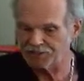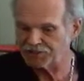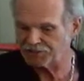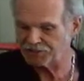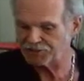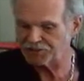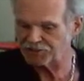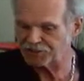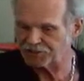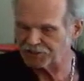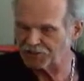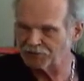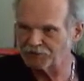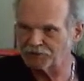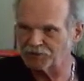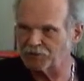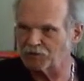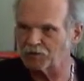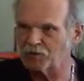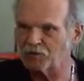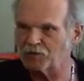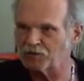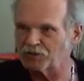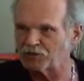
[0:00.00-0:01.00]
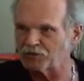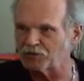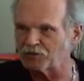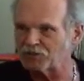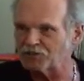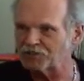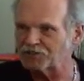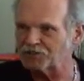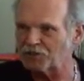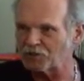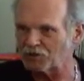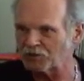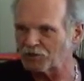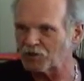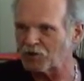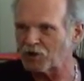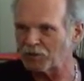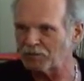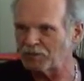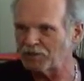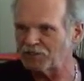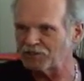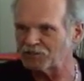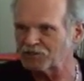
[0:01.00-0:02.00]
This is the shifted we were doing, so
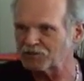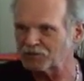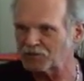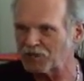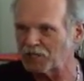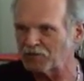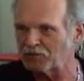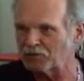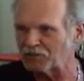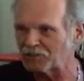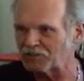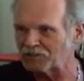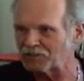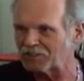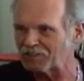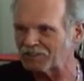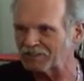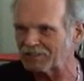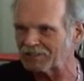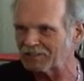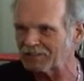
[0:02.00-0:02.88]
no, I mean the straight one.